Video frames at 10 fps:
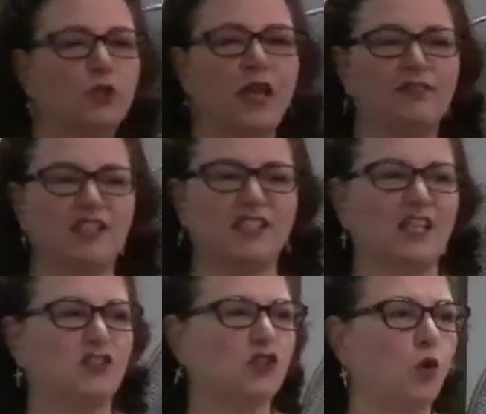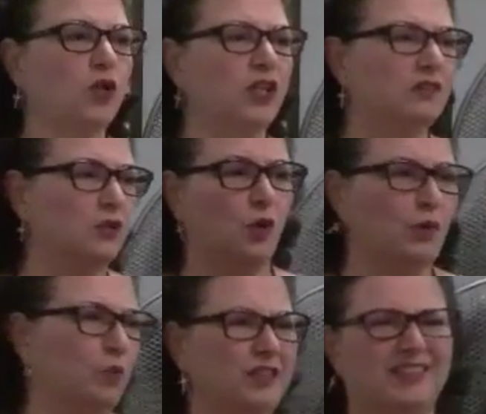you get that says it's only, you know,
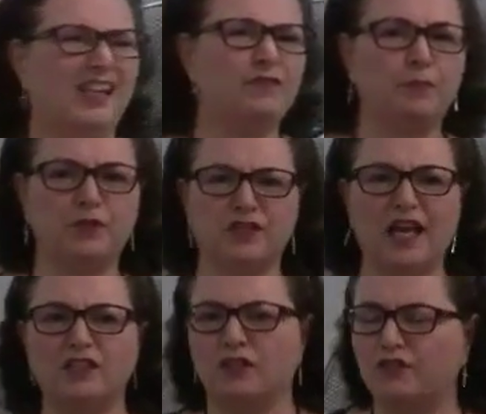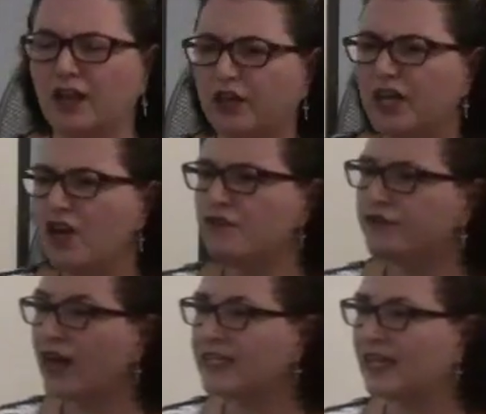what, 7% of their
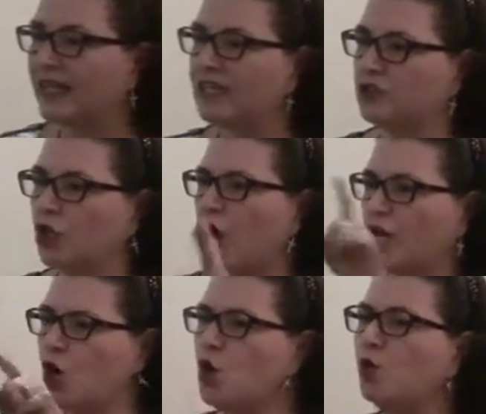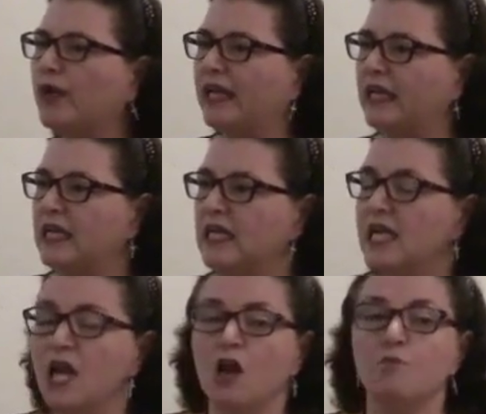funding is a lot of hooey.
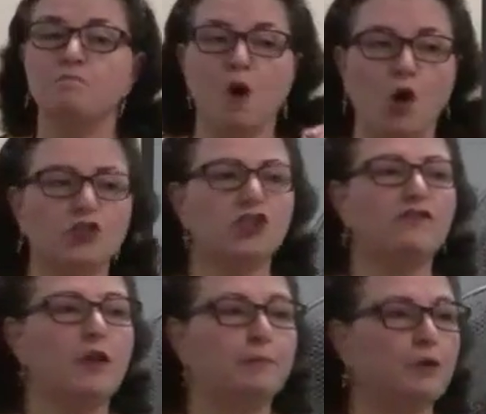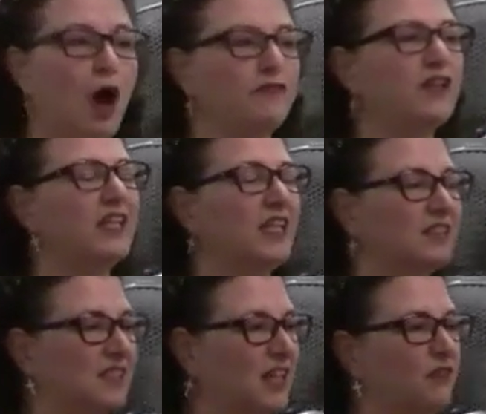Most of their profit
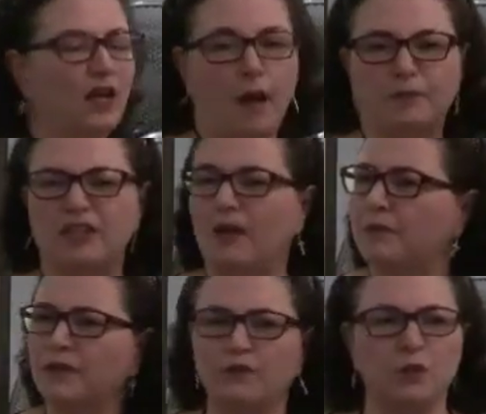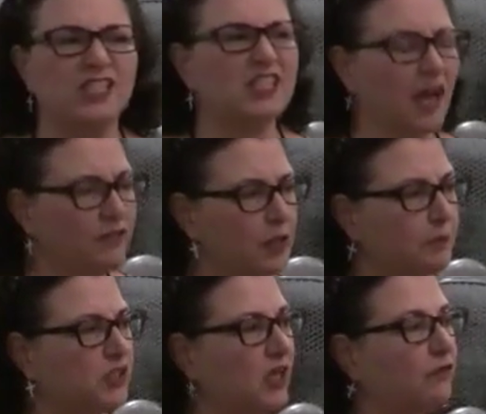is given up to, I believe it was
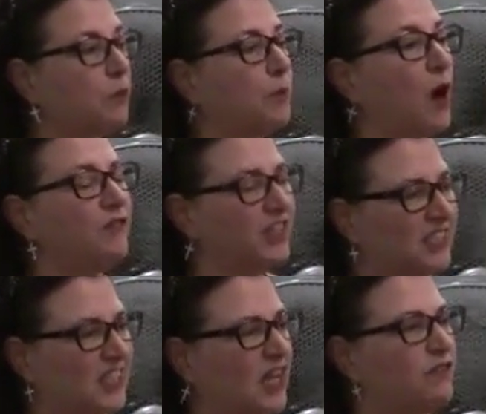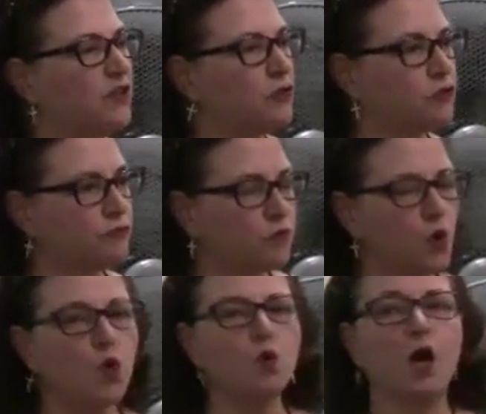70% of the profit is given
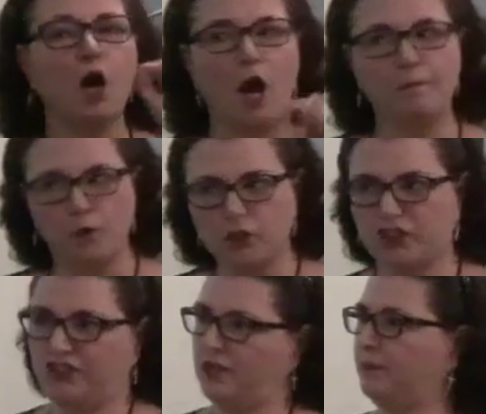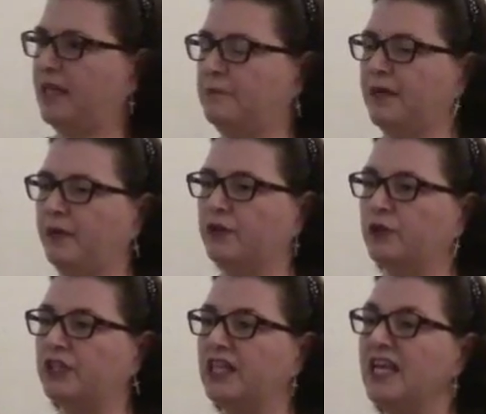through abortions at Planned
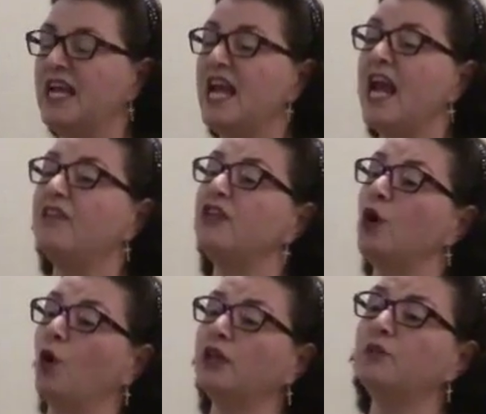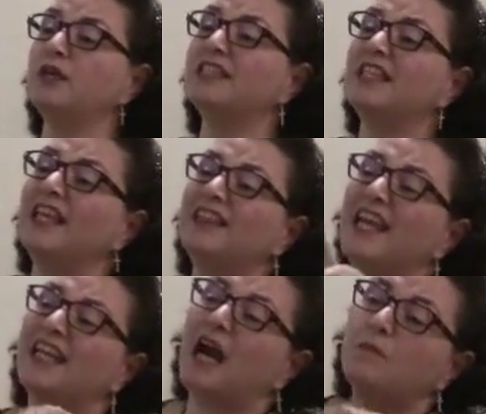Parenthood. And the only reason that
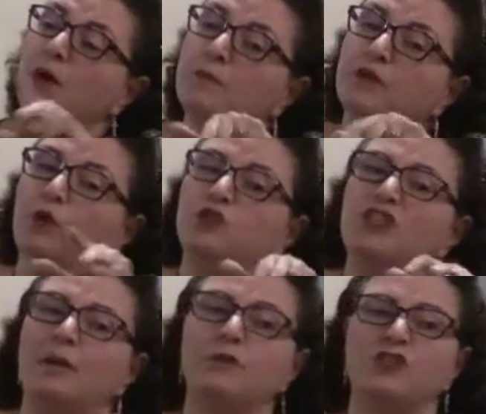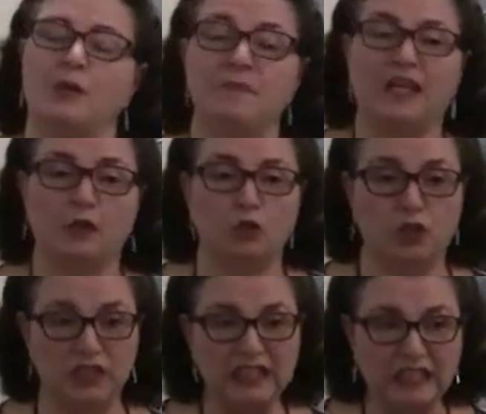they come up with those numbers that make it
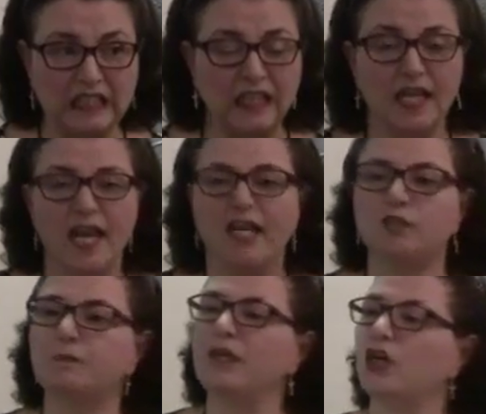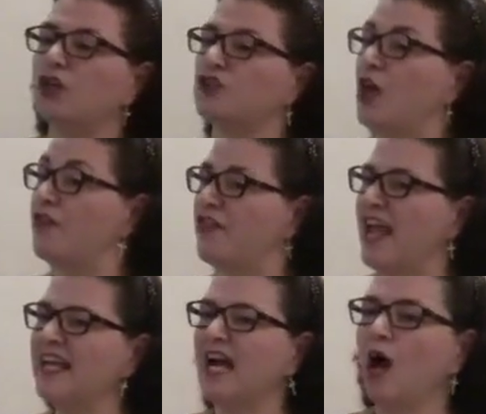look little is because
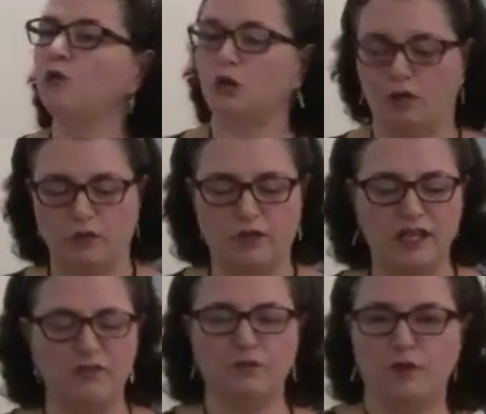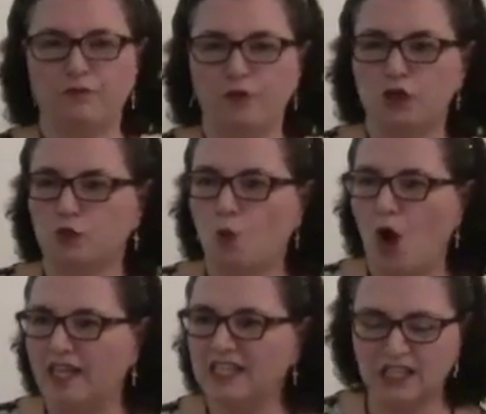they count the first
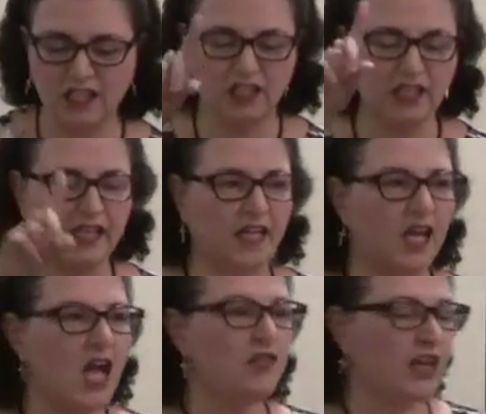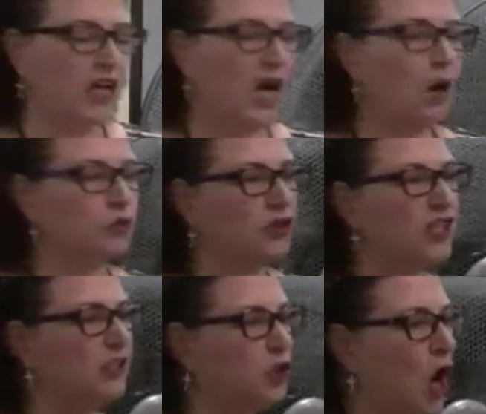walk into the clinic. They count
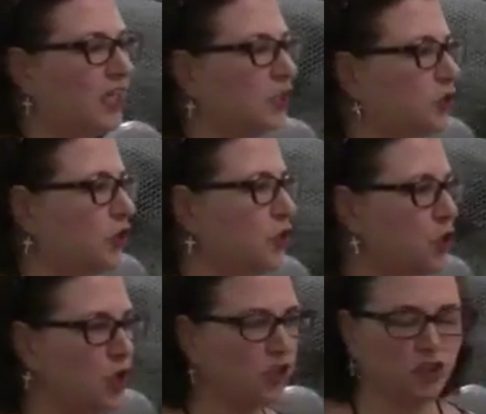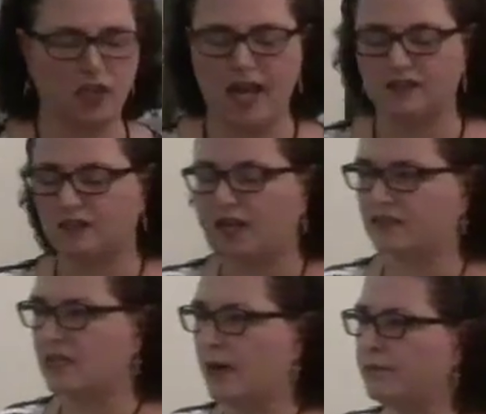the talking to the nurse
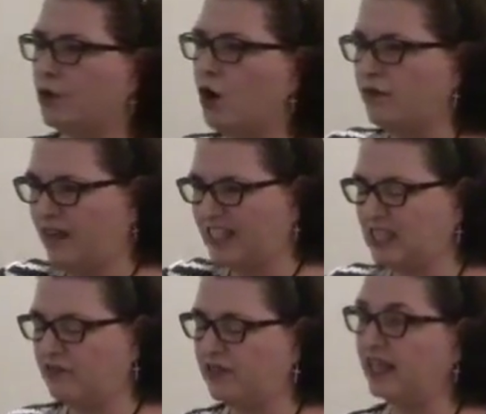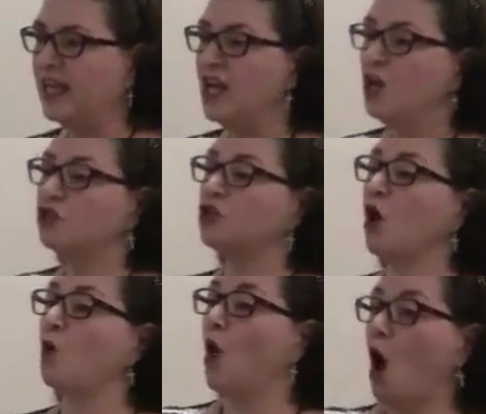as a number of activity. So
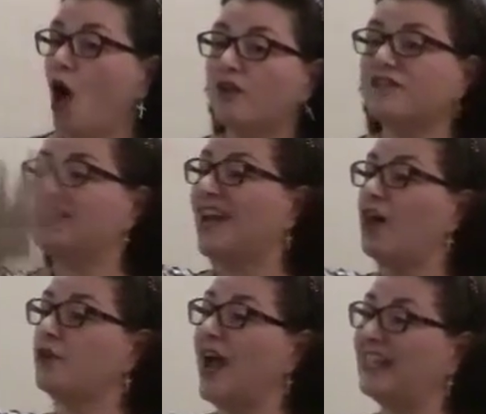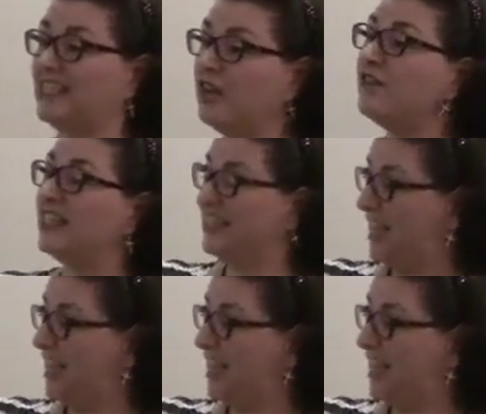all of this other activity is